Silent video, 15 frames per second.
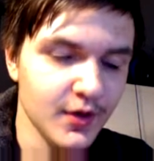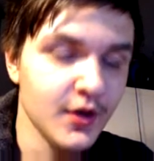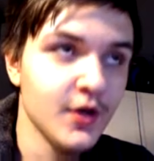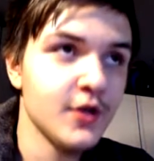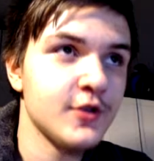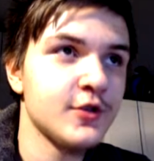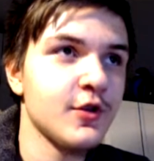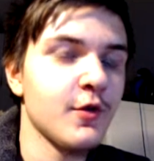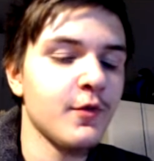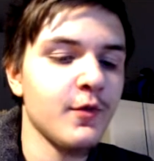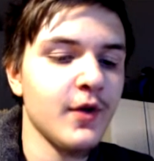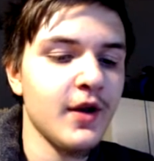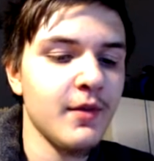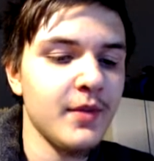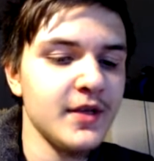So
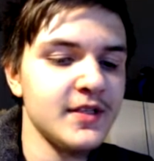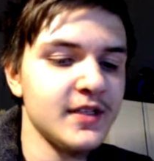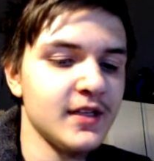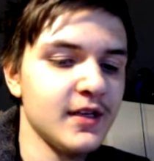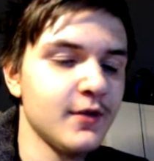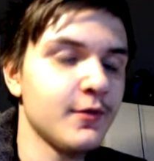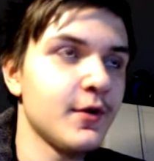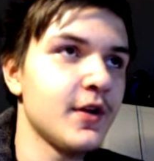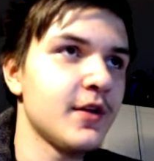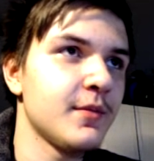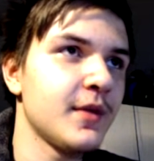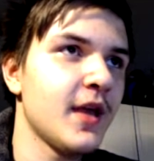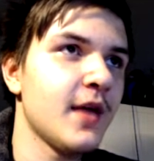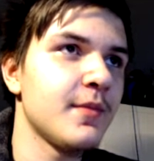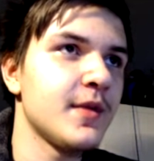what a basically rhythm
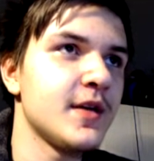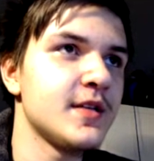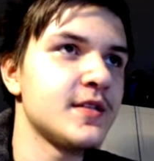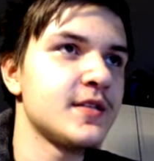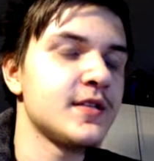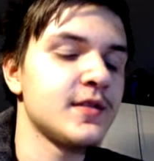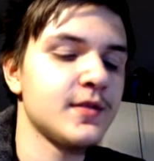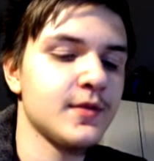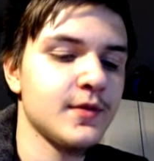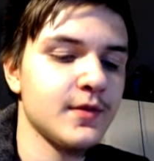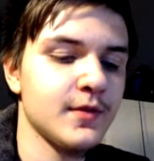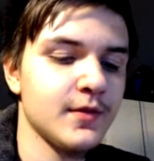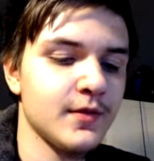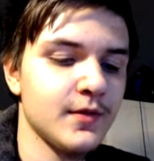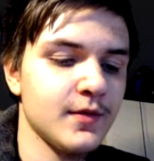game is,
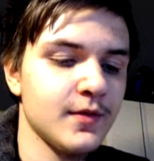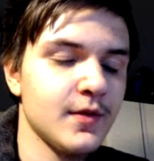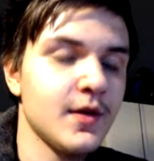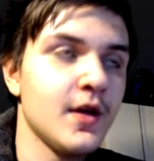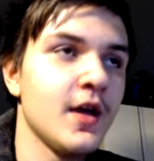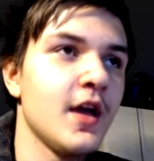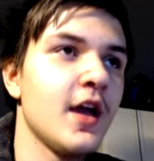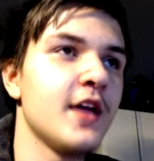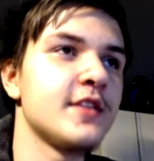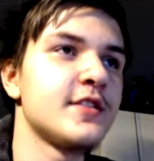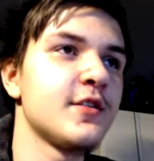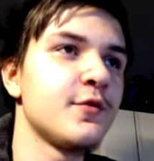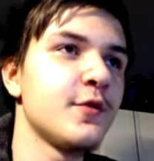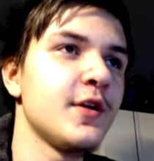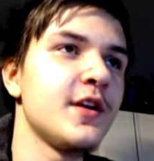it's a
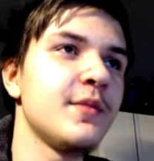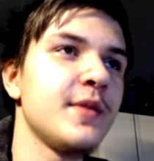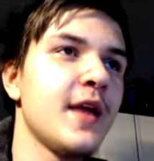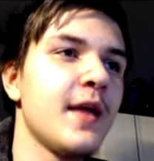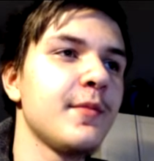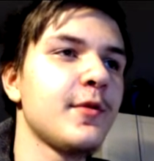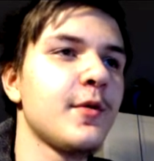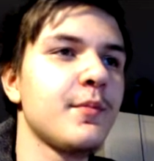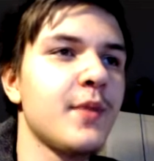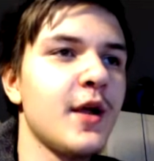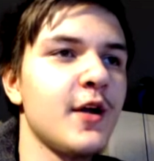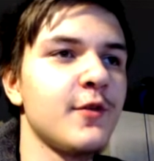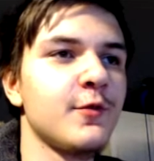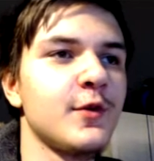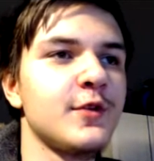rhythm game
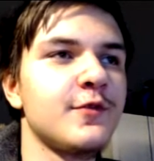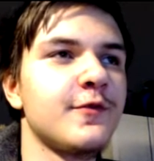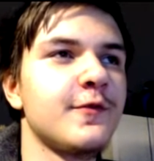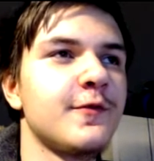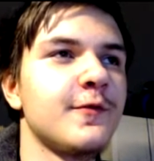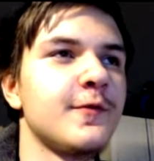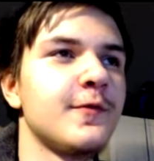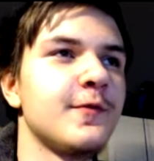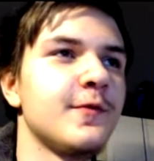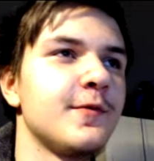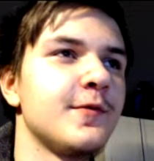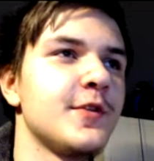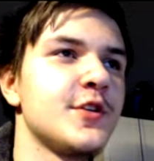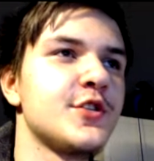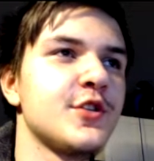compared with
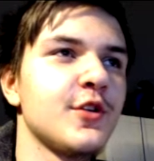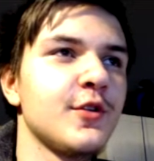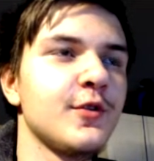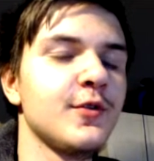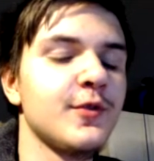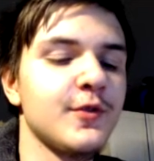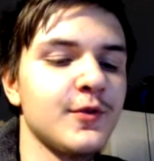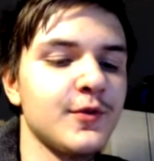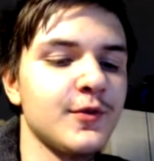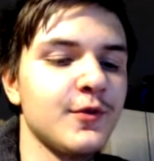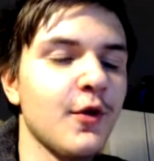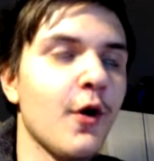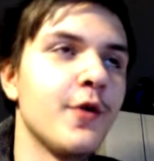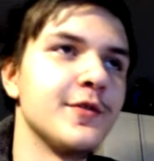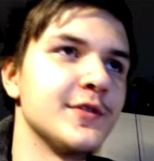visual
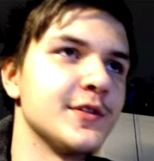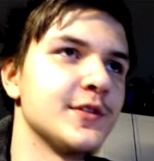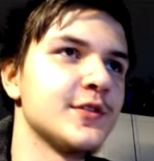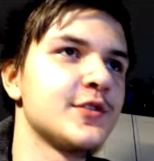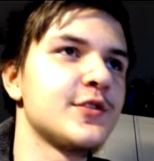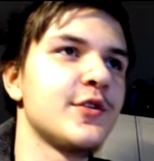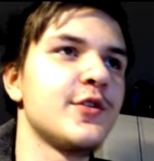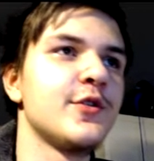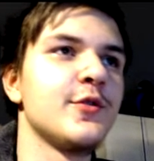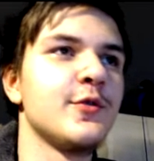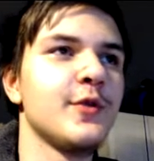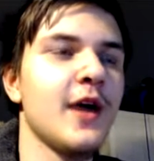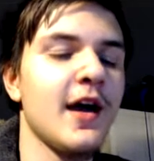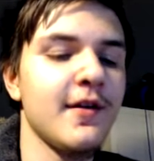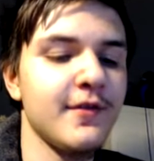novel. So you
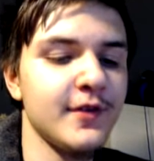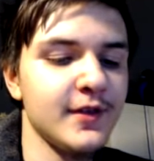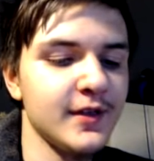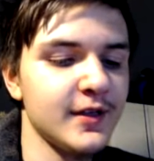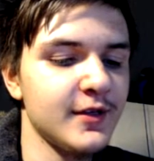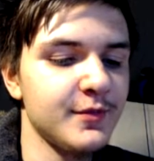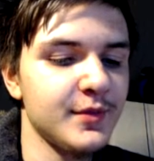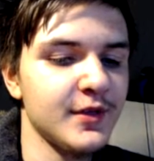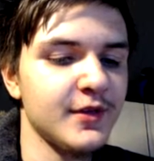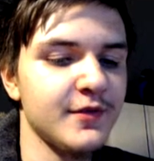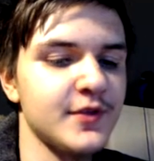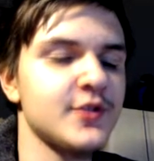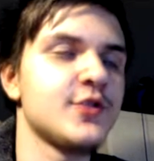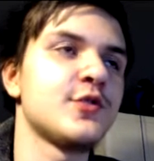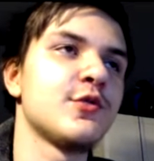have a little bit of
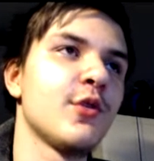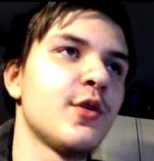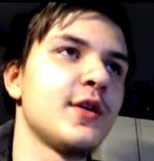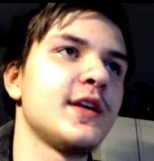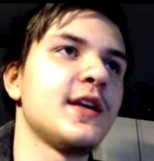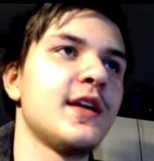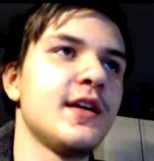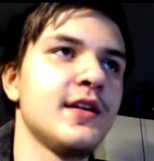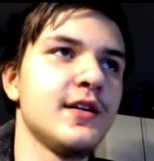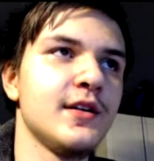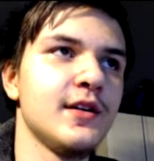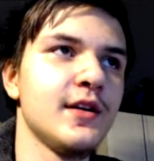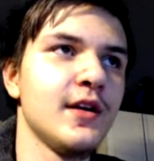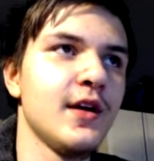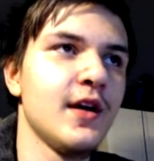a story
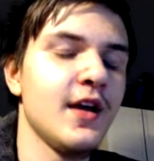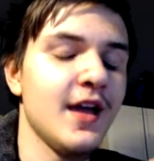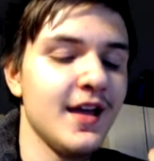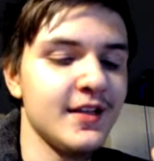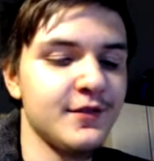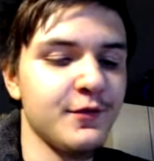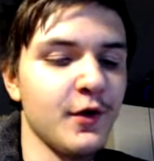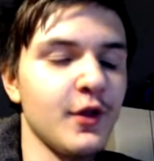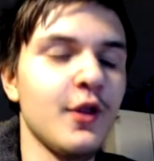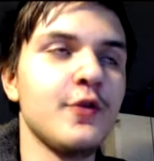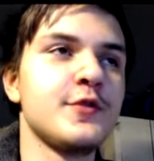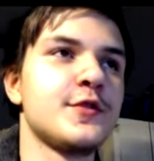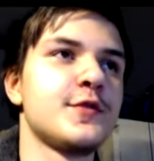here. It follows,